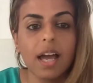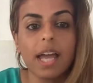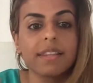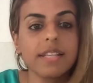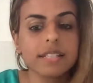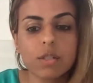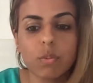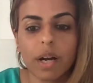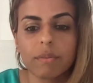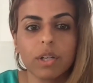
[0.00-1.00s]
And this is
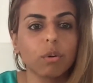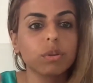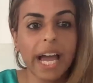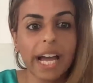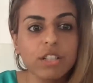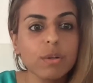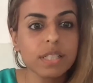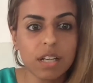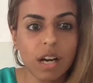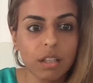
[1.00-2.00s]
where, lactose
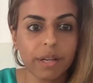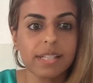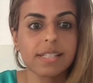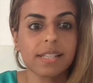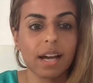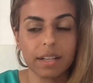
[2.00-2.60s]
intolerance,